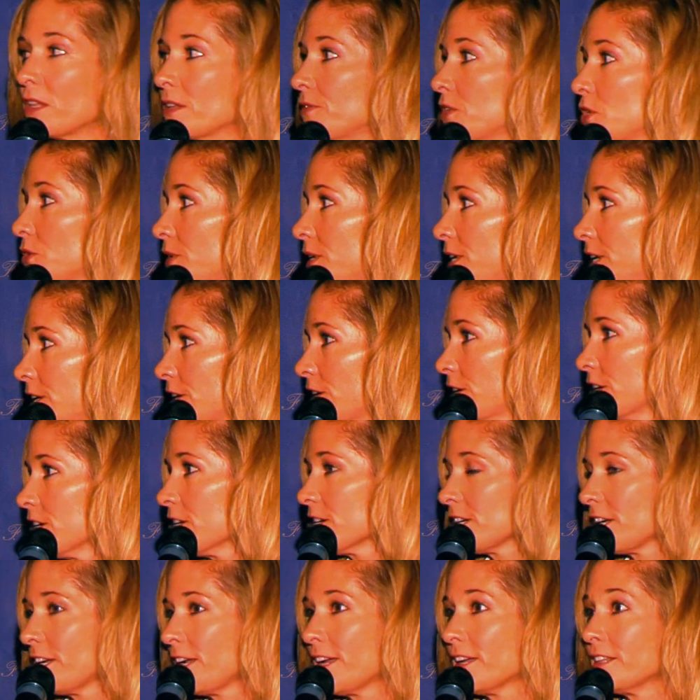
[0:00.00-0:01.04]
all of you
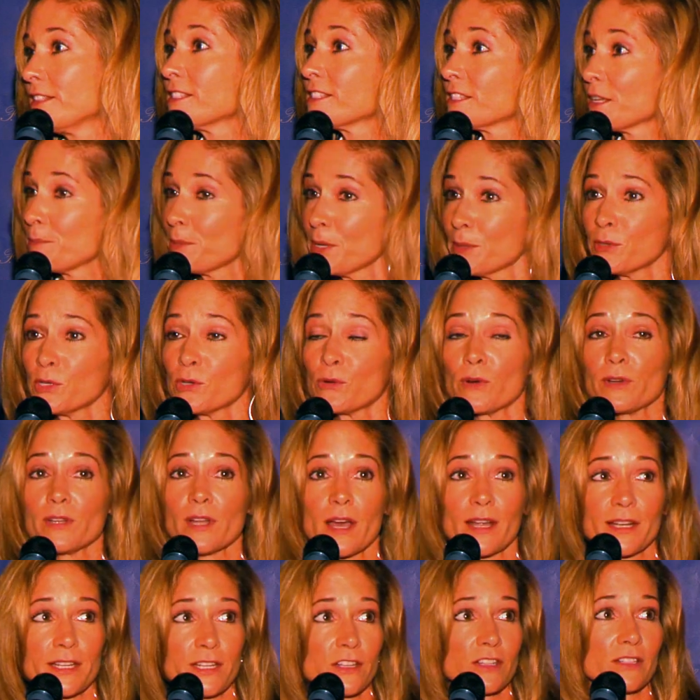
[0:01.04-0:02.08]
here, and some people who are
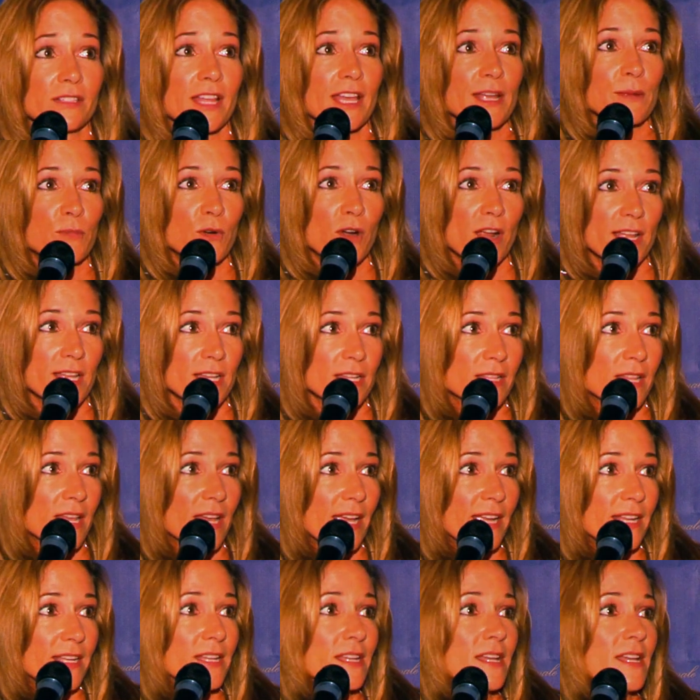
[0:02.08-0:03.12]
not here, like Brian
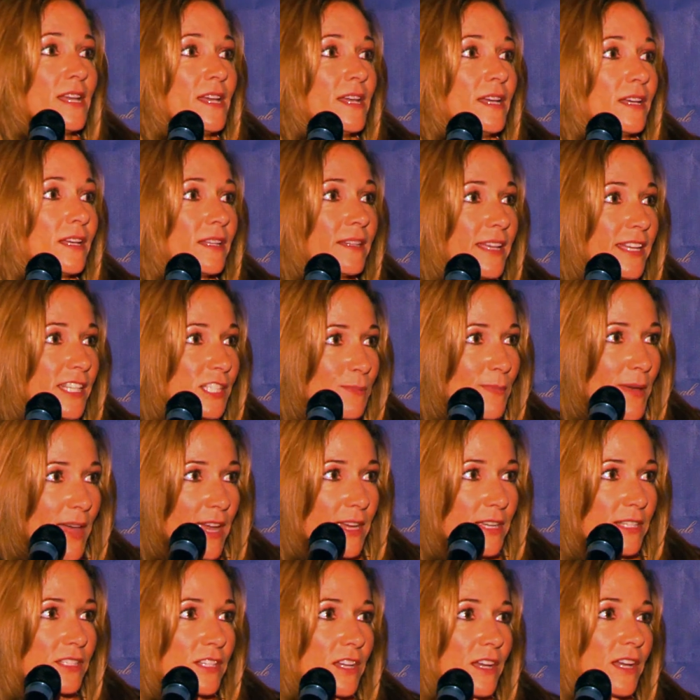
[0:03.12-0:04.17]
Klein, Lance
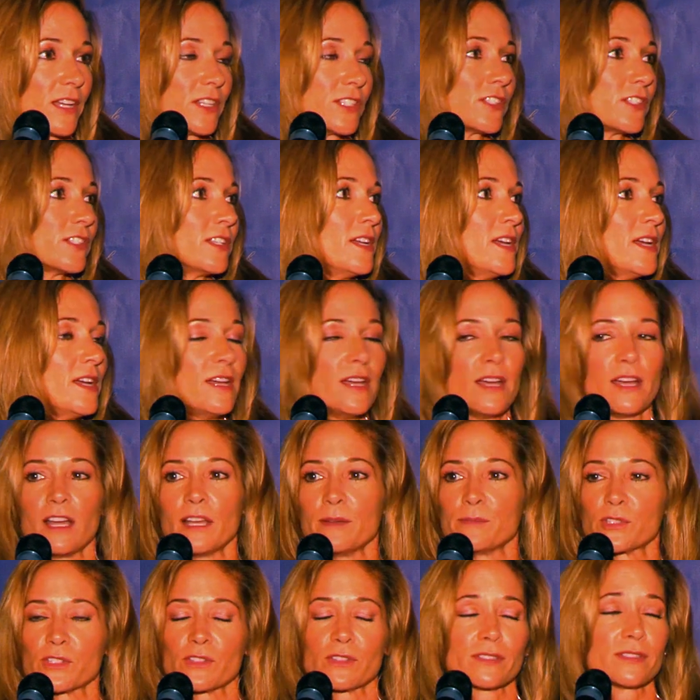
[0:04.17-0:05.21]
McIntosh,
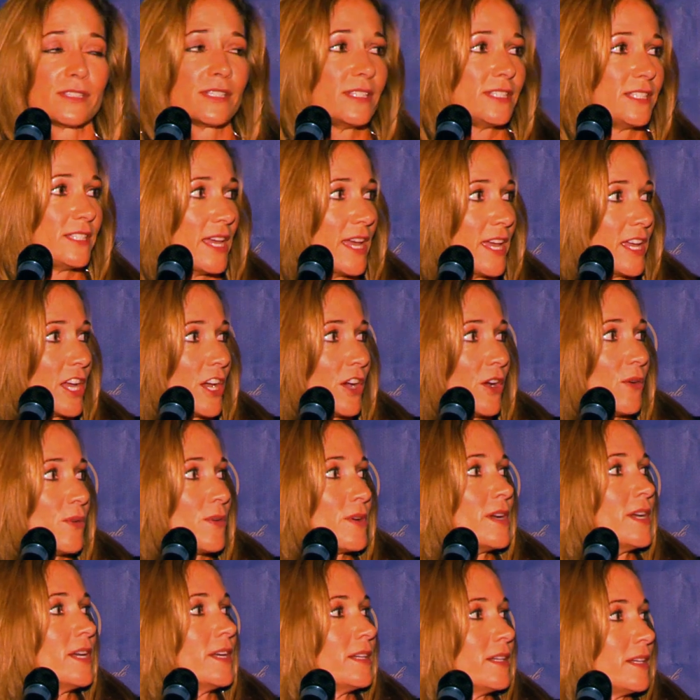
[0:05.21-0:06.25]
certainly
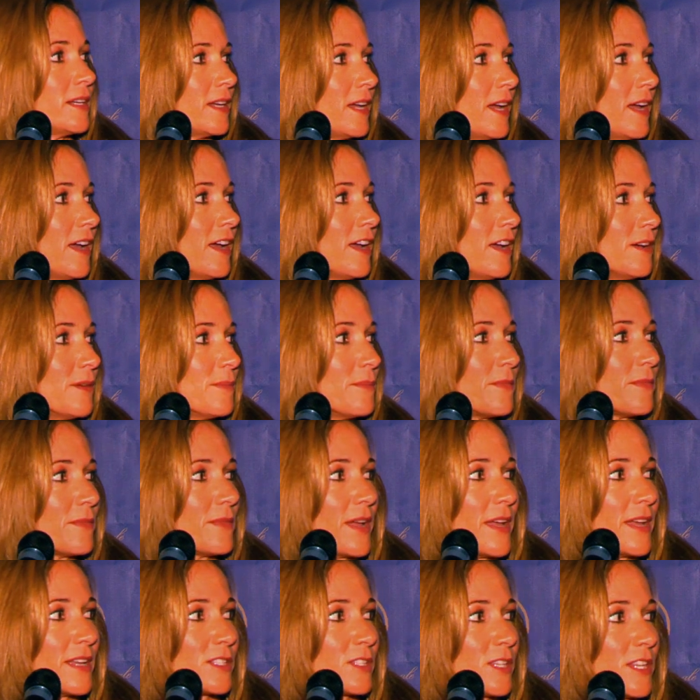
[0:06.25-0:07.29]
Diego
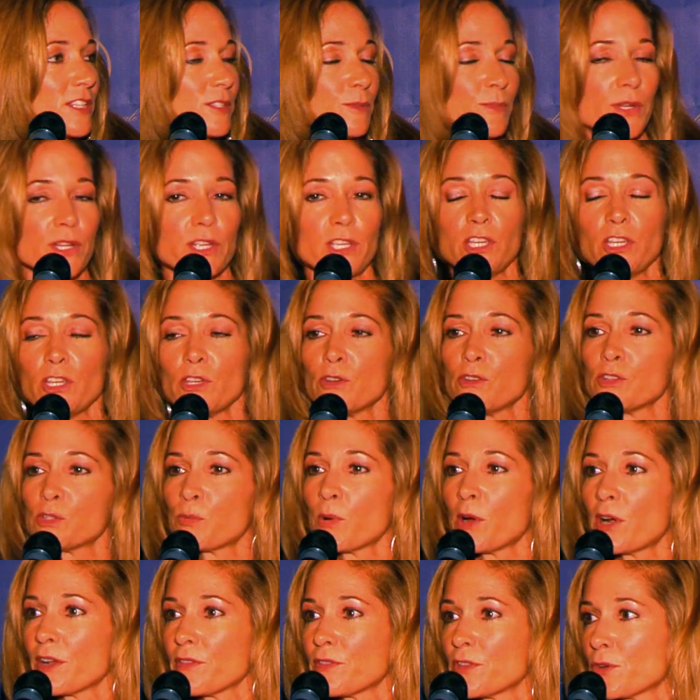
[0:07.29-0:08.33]
has been a
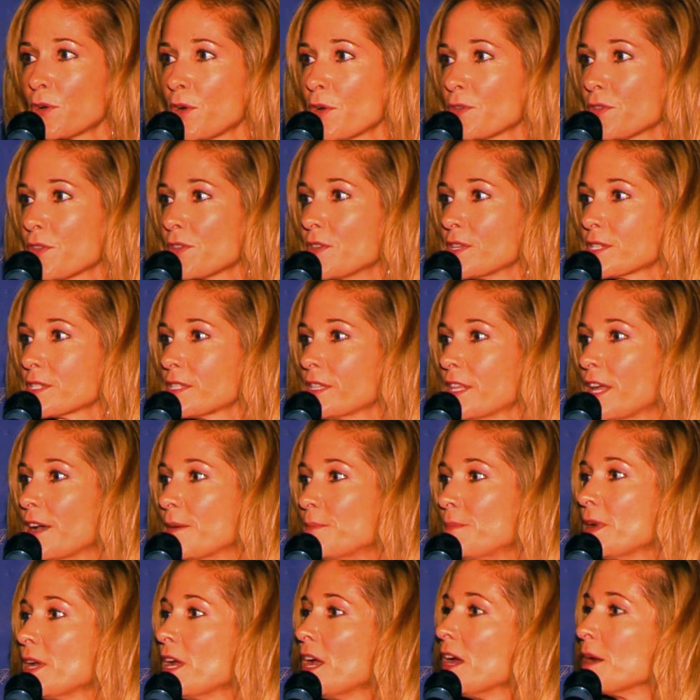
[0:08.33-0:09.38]
huge part of the growth of this
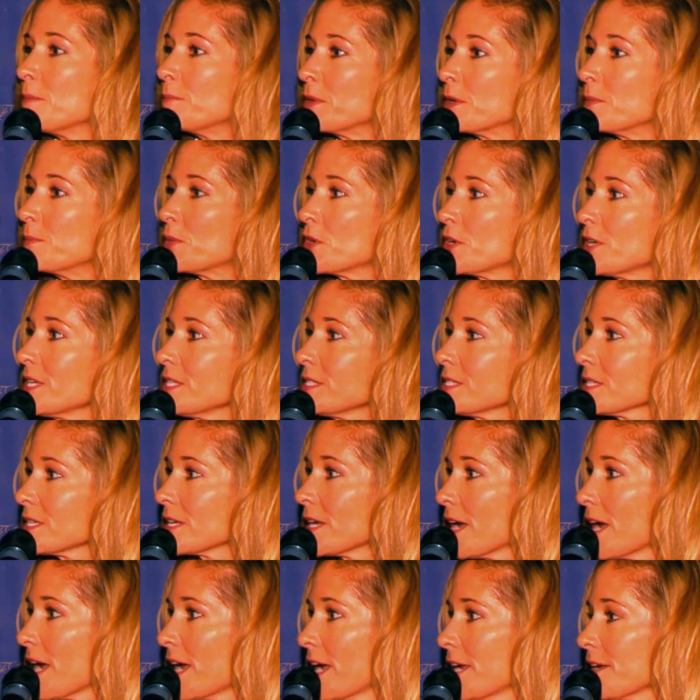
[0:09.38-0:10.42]
club. But Bernie's
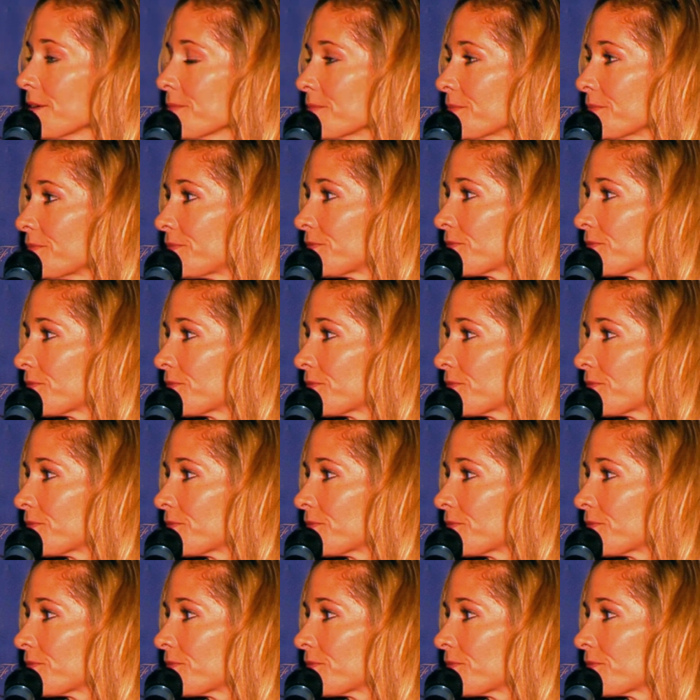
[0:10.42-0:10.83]
the guy,